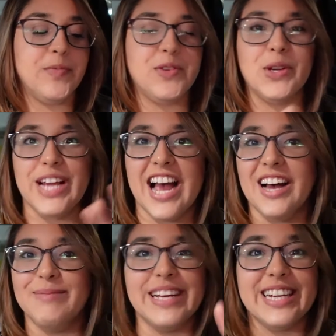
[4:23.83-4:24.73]
So yeah,
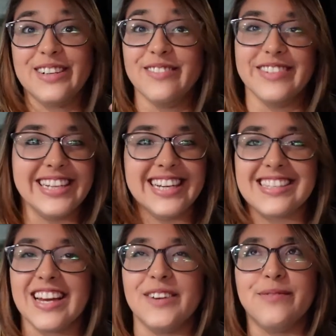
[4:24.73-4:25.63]
I'm like really
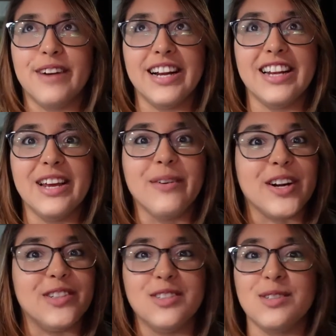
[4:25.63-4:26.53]
excited. Finally, we're
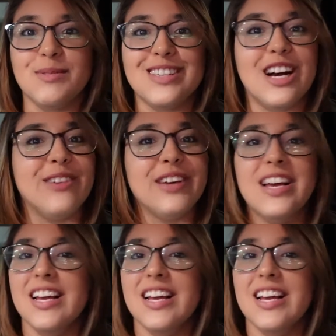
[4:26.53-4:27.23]
gonna do some stuff.